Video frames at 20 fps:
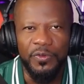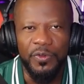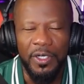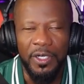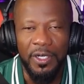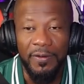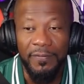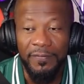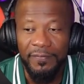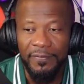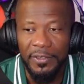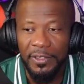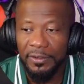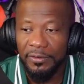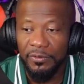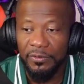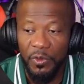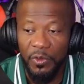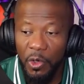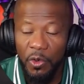a, a
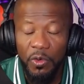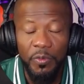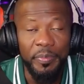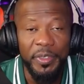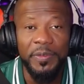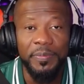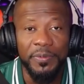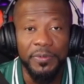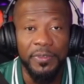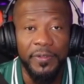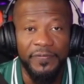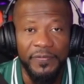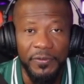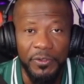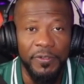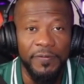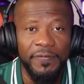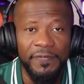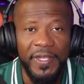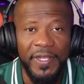grown people, a
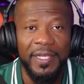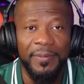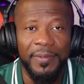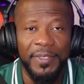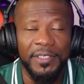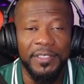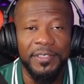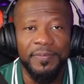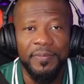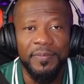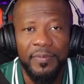full family